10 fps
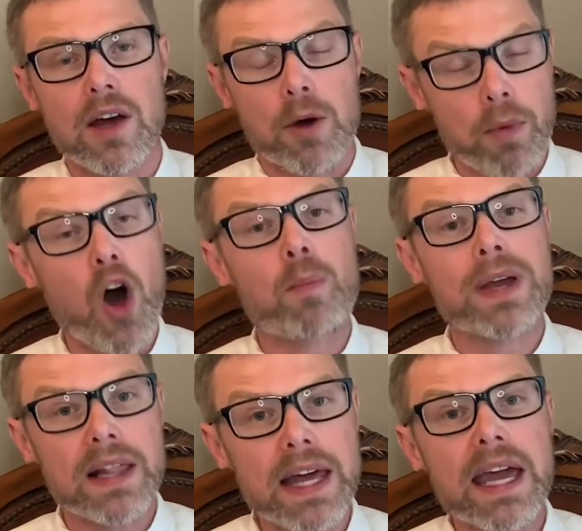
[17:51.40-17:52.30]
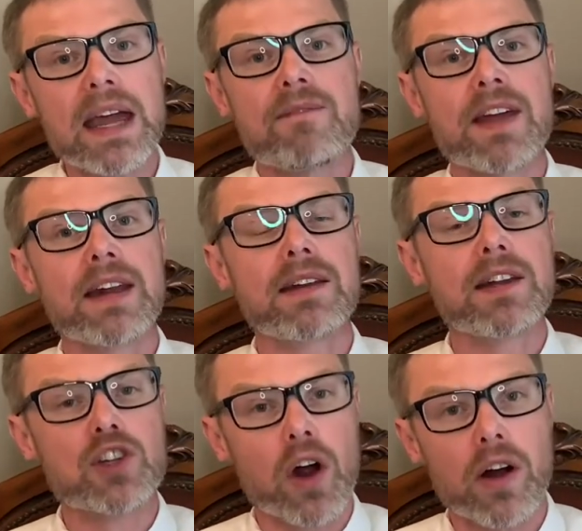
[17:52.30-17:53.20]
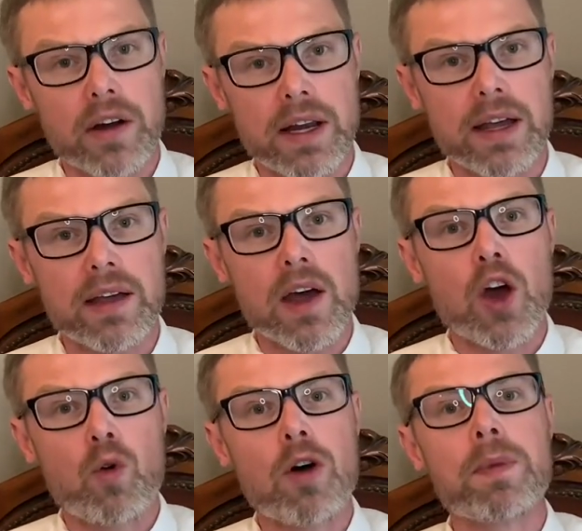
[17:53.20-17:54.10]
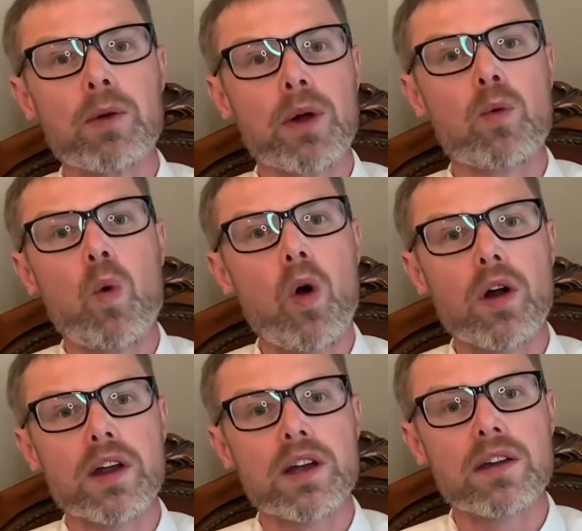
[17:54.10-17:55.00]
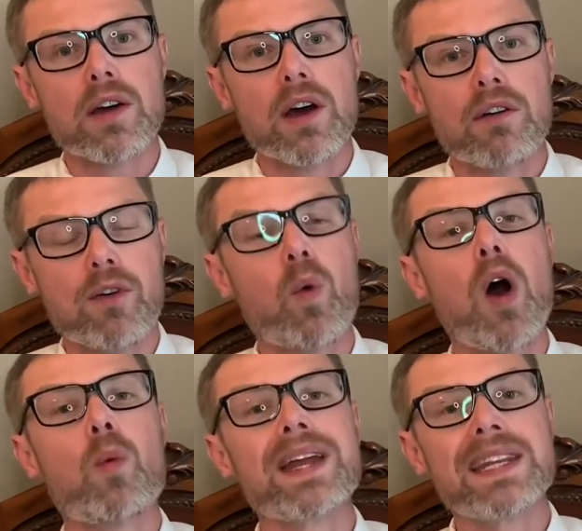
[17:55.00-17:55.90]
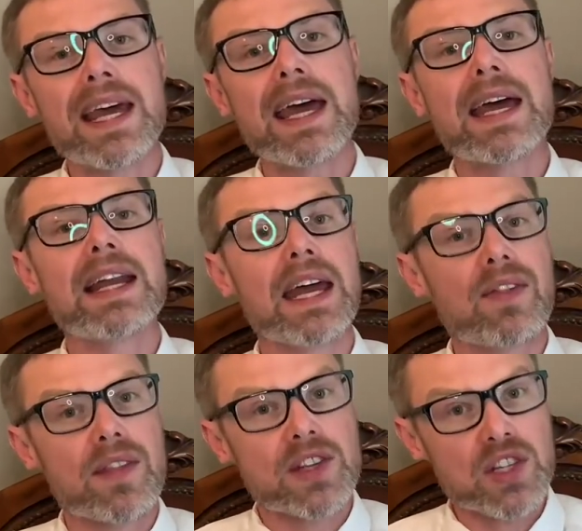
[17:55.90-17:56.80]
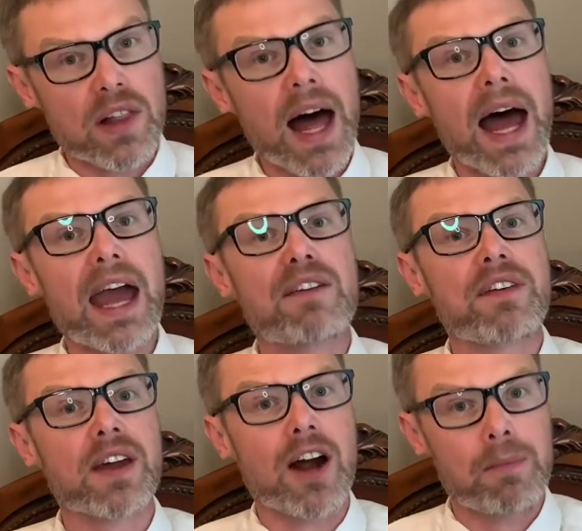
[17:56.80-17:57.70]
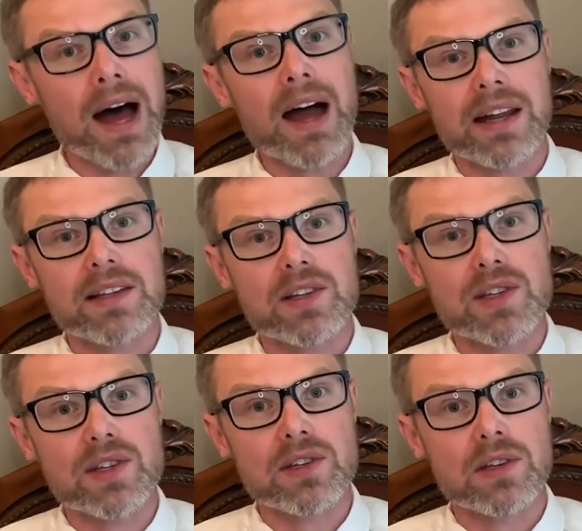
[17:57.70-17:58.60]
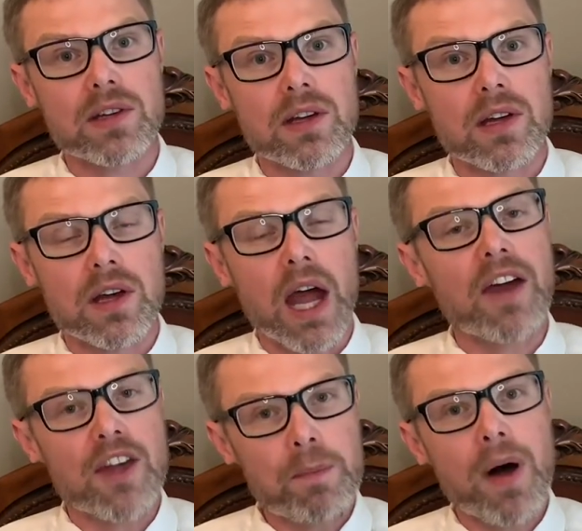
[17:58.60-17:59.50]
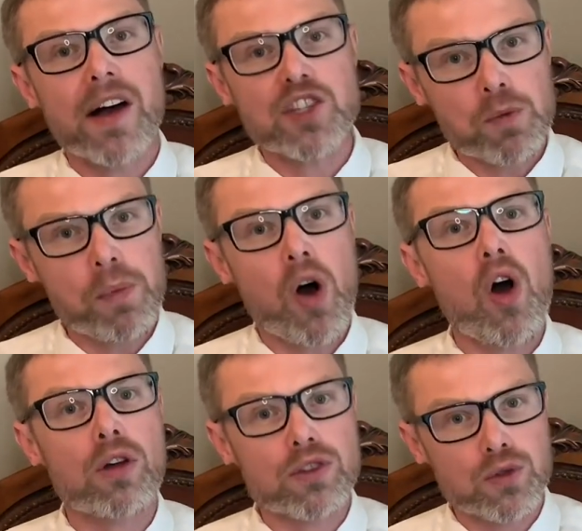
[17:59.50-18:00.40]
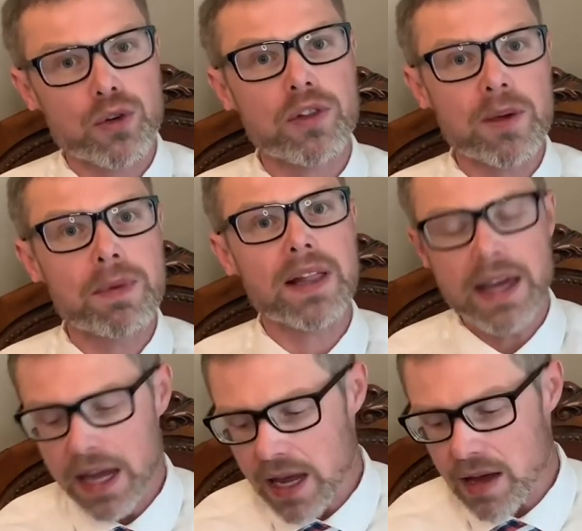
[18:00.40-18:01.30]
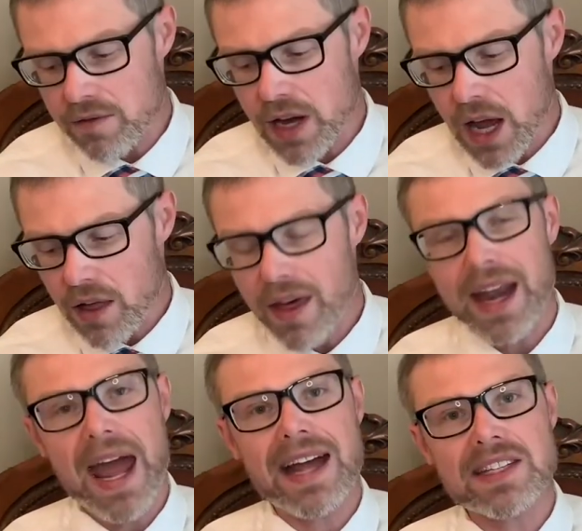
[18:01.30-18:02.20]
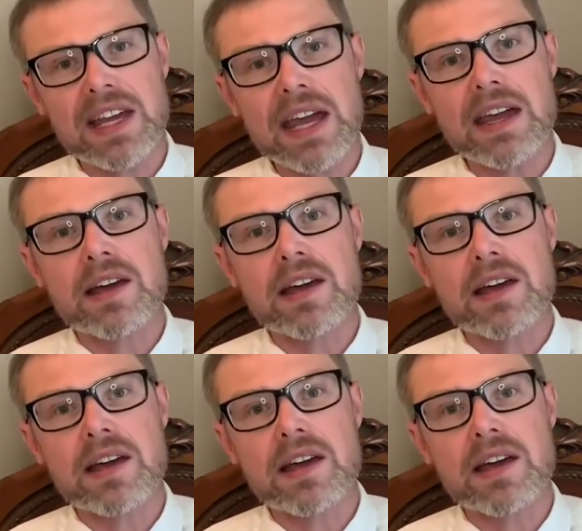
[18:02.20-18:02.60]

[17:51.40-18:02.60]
Paul believed that in eternity we'll be rewarded for what we did in this life in our bodies. And the Apostle Paul truly believed that as he